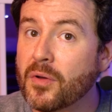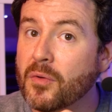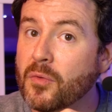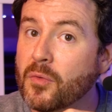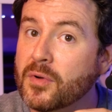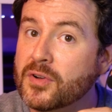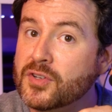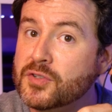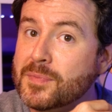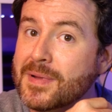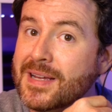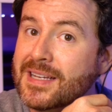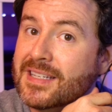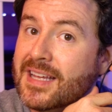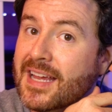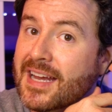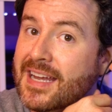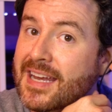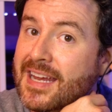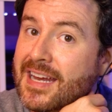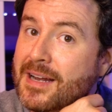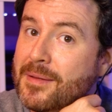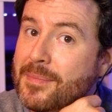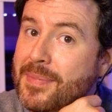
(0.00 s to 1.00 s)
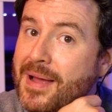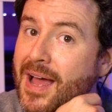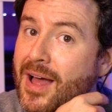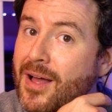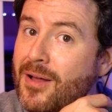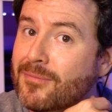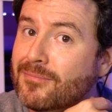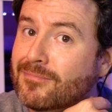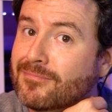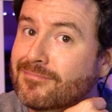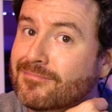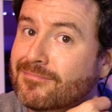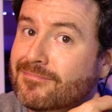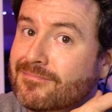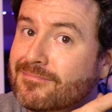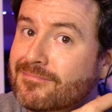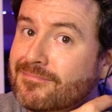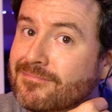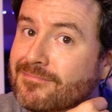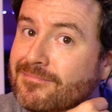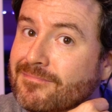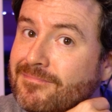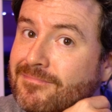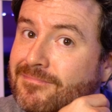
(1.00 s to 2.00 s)
which means I need about
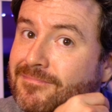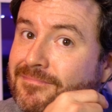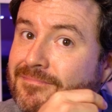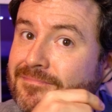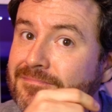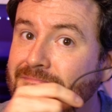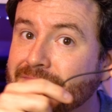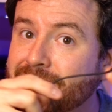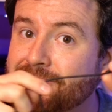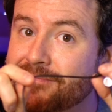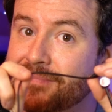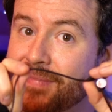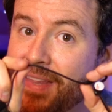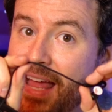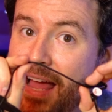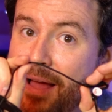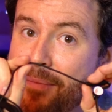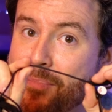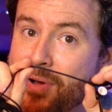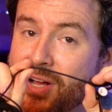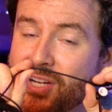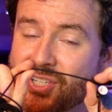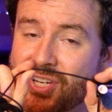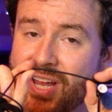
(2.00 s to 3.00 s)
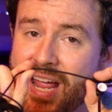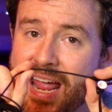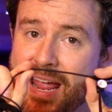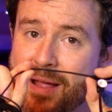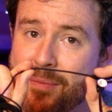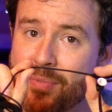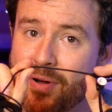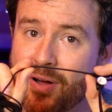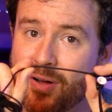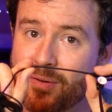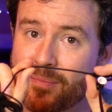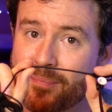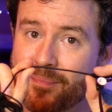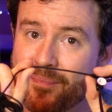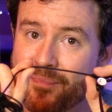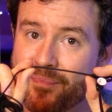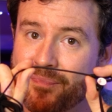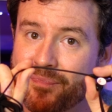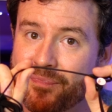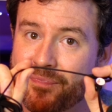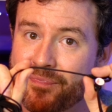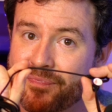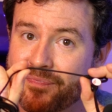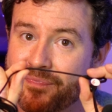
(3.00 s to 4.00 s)
that much cable.
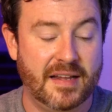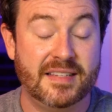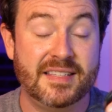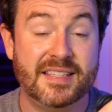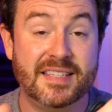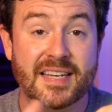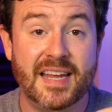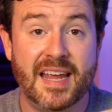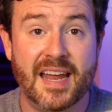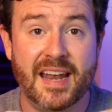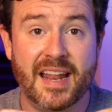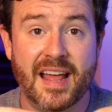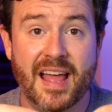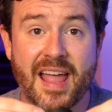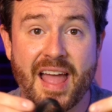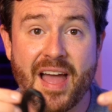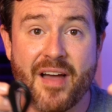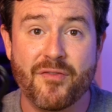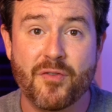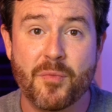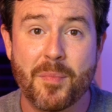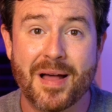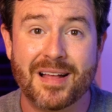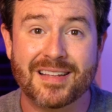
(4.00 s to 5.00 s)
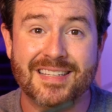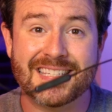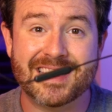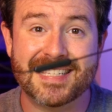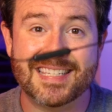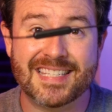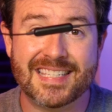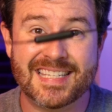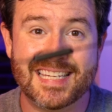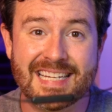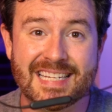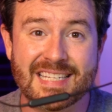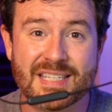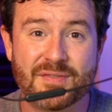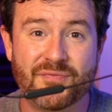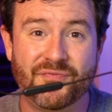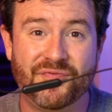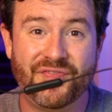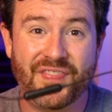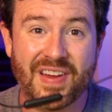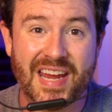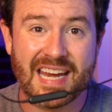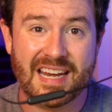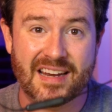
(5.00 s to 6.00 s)
Instead, I have about 6
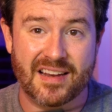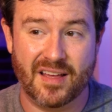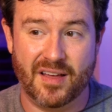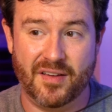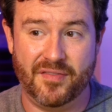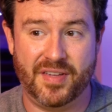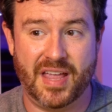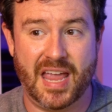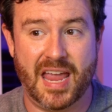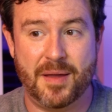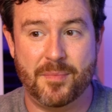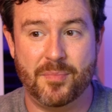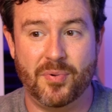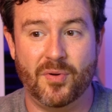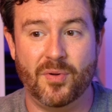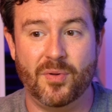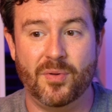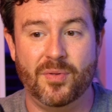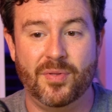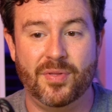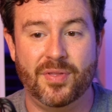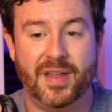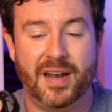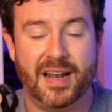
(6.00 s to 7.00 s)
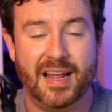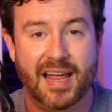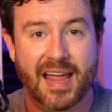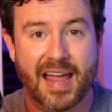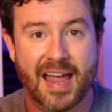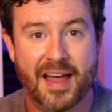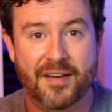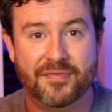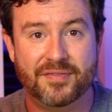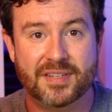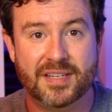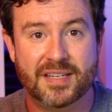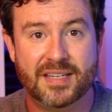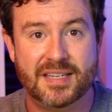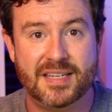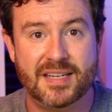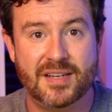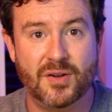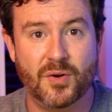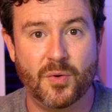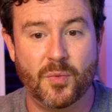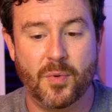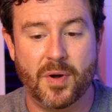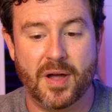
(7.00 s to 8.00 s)
feet of cable that I have to
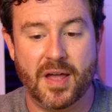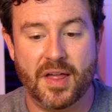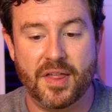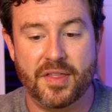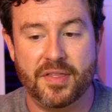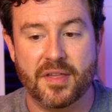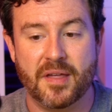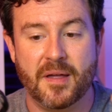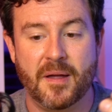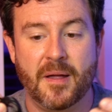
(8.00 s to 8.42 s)
deal with.